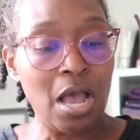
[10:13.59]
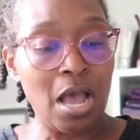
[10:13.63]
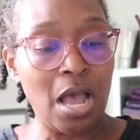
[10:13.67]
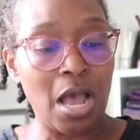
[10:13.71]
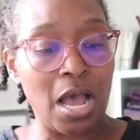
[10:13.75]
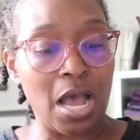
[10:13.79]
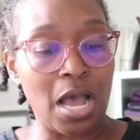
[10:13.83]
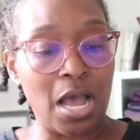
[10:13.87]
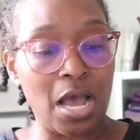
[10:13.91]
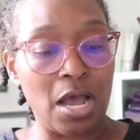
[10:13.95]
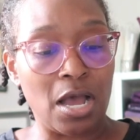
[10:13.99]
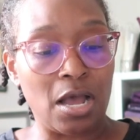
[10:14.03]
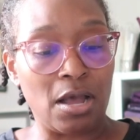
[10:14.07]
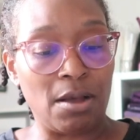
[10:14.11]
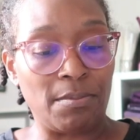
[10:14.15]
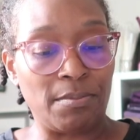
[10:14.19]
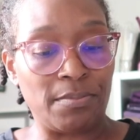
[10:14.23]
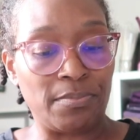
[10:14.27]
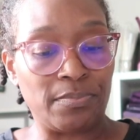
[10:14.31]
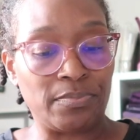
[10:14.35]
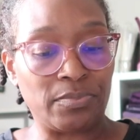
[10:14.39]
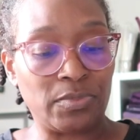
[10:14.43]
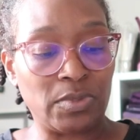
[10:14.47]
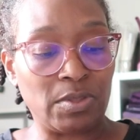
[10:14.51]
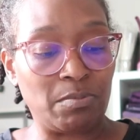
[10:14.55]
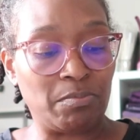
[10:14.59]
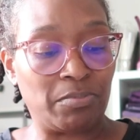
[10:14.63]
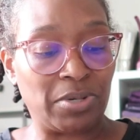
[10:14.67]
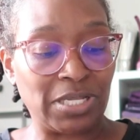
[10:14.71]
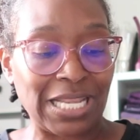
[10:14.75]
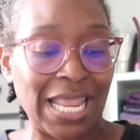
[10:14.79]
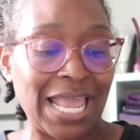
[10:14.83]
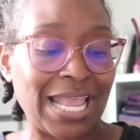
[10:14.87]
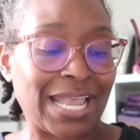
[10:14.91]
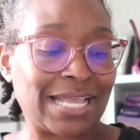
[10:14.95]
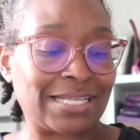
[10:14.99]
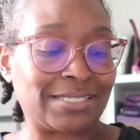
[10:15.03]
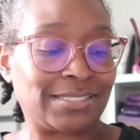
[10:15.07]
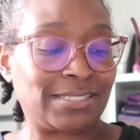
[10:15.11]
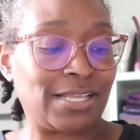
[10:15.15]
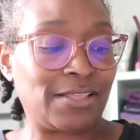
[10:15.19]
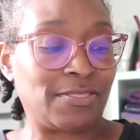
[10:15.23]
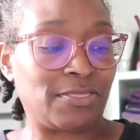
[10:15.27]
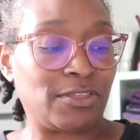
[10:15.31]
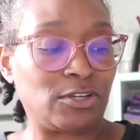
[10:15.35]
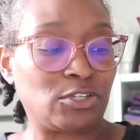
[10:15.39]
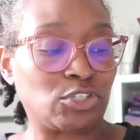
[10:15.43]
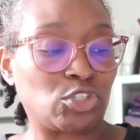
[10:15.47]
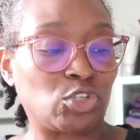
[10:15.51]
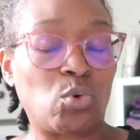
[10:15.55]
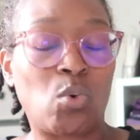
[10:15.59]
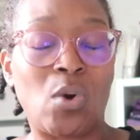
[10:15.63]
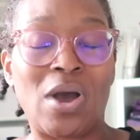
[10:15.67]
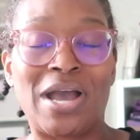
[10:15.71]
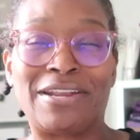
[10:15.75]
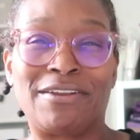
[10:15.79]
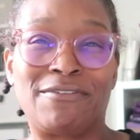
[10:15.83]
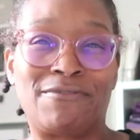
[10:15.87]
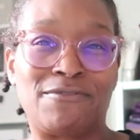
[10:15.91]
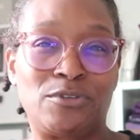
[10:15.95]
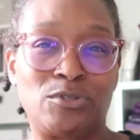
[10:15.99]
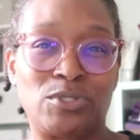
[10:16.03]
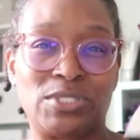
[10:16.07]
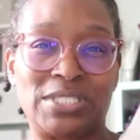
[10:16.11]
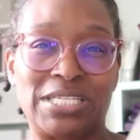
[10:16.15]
But like I said, there's quite a few